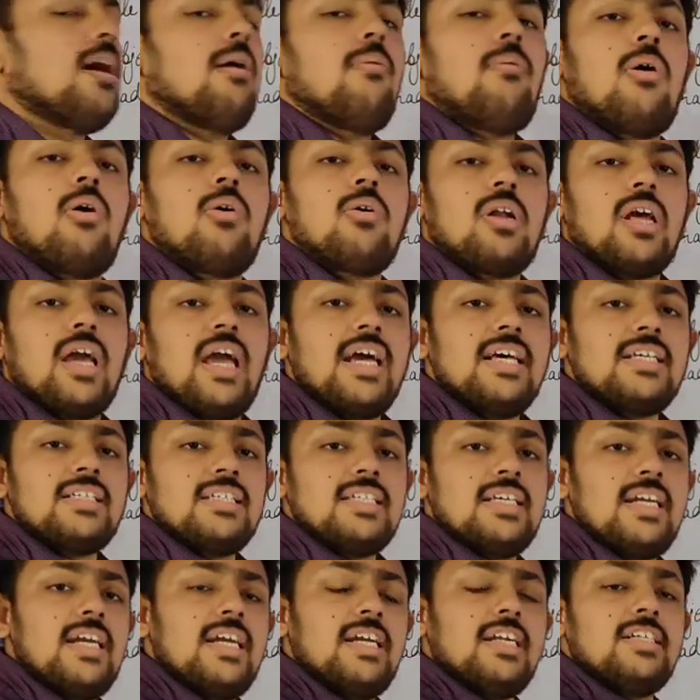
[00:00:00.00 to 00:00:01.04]
about
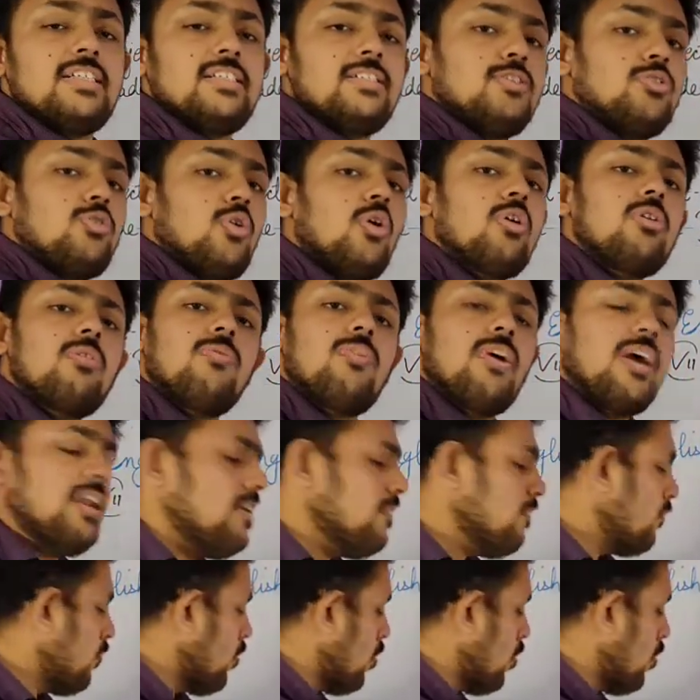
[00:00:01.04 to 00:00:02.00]
essay, it is not very